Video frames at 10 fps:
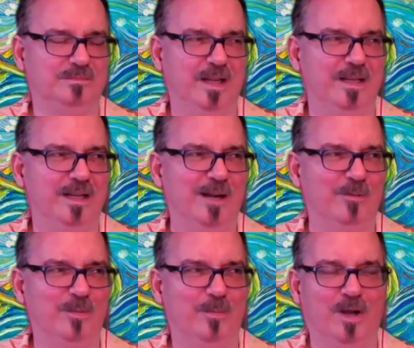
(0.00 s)
hanging out
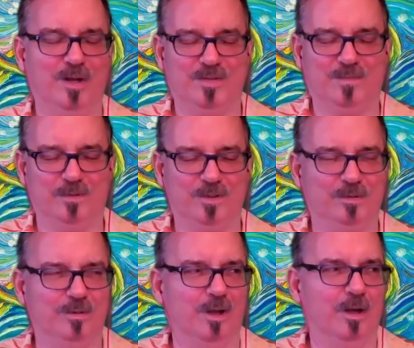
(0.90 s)
with the monks for
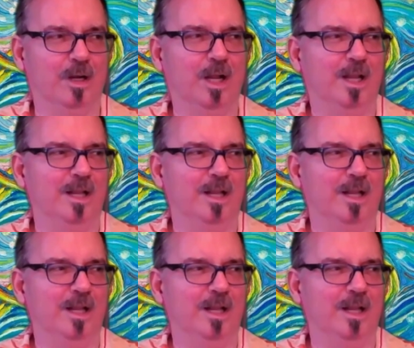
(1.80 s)
too long.